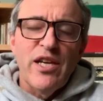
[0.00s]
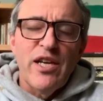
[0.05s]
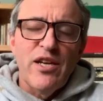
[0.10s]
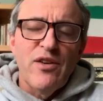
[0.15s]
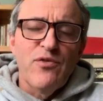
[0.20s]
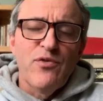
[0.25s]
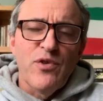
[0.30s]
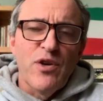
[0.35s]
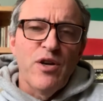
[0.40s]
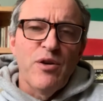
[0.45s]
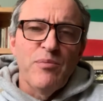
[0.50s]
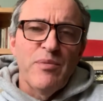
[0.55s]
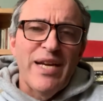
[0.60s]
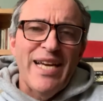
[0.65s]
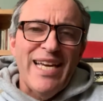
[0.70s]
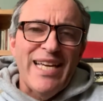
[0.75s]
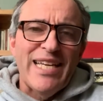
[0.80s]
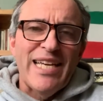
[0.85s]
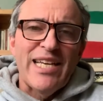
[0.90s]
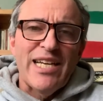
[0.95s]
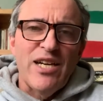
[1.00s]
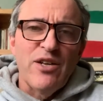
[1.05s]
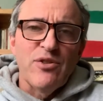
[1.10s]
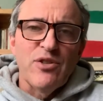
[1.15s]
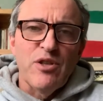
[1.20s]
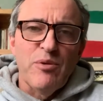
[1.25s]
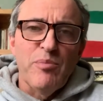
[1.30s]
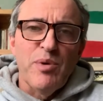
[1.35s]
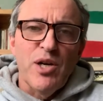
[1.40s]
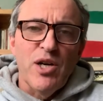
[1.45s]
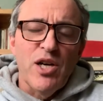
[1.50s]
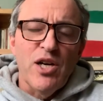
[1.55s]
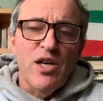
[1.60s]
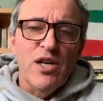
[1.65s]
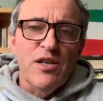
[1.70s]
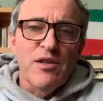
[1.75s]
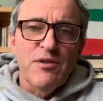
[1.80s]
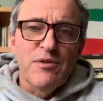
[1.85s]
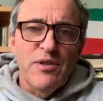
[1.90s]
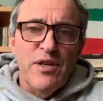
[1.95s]
From hanging out in a
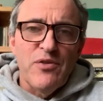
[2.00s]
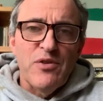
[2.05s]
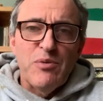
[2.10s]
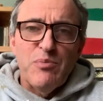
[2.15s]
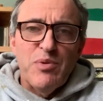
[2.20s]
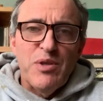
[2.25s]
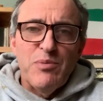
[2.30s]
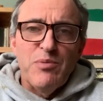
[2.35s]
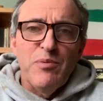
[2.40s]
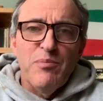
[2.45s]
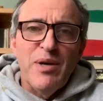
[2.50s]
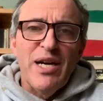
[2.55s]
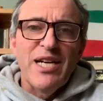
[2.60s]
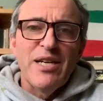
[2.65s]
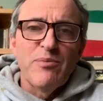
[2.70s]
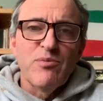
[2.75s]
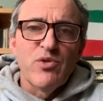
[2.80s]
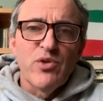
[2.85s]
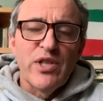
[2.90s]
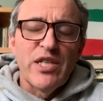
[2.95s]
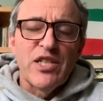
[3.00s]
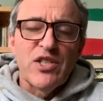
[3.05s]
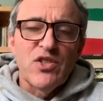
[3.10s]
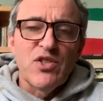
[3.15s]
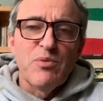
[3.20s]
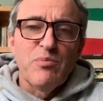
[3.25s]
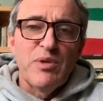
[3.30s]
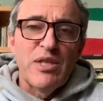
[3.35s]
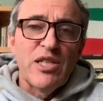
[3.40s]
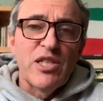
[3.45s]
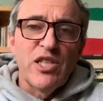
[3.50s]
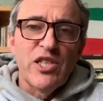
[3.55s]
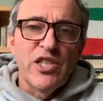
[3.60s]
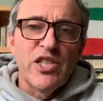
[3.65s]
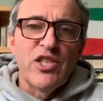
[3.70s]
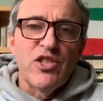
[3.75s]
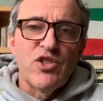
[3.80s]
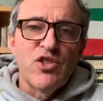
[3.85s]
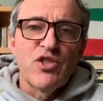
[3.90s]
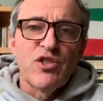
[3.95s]
bar, having people buy him drinks and being a
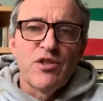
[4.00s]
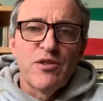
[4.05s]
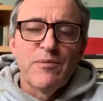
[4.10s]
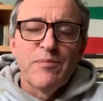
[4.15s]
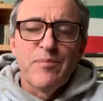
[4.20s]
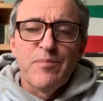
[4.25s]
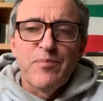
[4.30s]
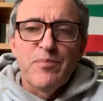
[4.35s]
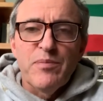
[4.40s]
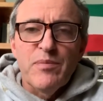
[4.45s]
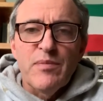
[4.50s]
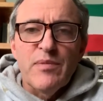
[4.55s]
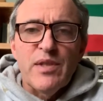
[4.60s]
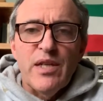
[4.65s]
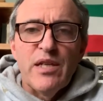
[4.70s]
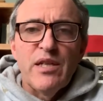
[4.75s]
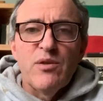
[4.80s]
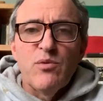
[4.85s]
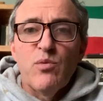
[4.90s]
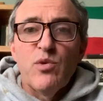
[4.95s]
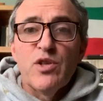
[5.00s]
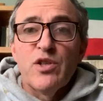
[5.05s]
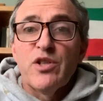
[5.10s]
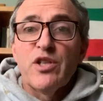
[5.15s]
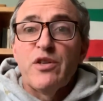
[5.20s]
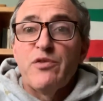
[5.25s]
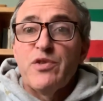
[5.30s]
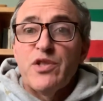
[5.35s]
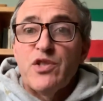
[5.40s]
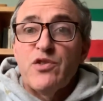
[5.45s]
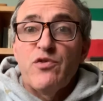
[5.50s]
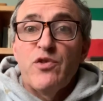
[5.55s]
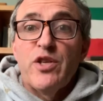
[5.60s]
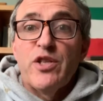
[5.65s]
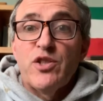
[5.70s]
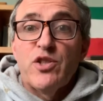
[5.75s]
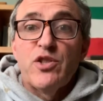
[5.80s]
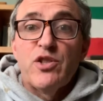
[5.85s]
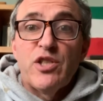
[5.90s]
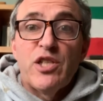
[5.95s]
leech and wondering if his
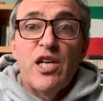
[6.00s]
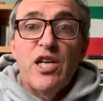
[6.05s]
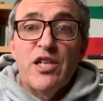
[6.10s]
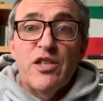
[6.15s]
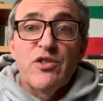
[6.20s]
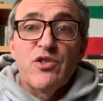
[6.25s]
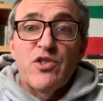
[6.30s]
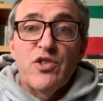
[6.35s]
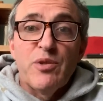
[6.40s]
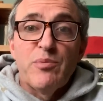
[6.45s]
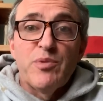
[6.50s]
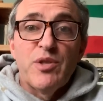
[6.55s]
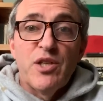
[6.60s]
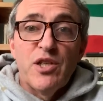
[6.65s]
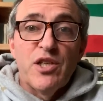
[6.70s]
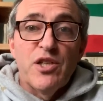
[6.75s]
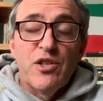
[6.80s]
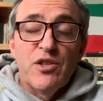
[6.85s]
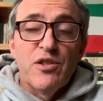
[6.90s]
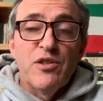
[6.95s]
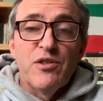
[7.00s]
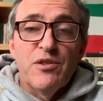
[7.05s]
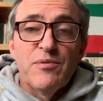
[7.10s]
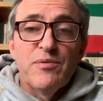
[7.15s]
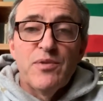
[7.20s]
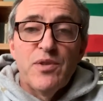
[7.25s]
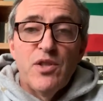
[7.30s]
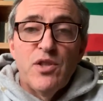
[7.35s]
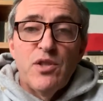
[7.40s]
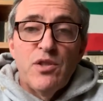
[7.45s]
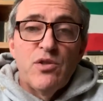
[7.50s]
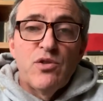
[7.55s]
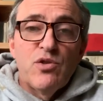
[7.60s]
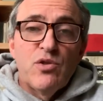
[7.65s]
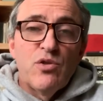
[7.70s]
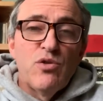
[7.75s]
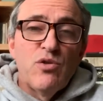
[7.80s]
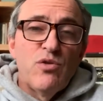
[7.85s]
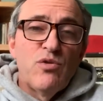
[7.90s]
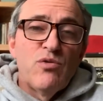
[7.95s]
friend could conquer some young girl,
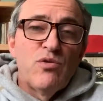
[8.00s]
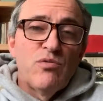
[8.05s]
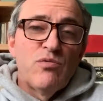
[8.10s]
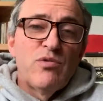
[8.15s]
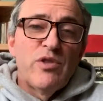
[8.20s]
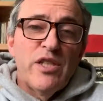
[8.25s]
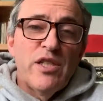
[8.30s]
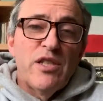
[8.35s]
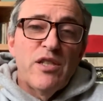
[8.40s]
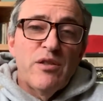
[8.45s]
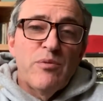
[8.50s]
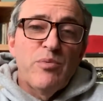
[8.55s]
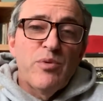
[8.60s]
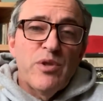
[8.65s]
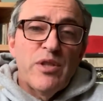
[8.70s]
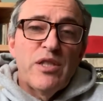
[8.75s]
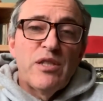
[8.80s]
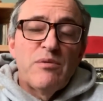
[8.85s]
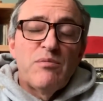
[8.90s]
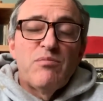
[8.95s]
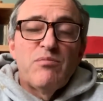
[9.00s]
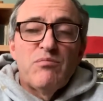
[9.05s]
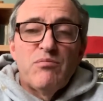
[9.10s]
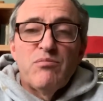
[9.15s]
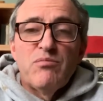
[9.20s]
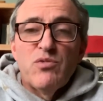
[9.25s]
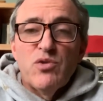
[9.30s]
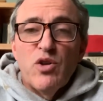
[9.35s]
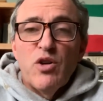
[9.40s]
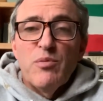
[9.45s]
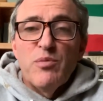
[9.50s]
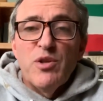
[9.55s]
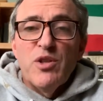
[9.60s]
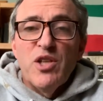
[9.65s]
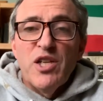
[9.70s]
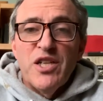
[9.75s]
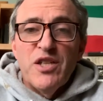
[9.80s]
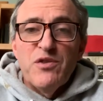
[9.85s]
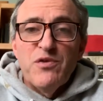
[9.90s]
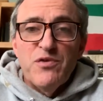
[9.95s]
to leading a pretty normal
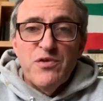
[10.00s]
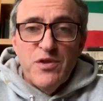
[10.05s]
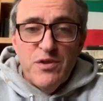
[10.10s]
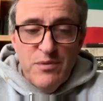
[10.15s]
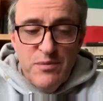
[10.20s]
life.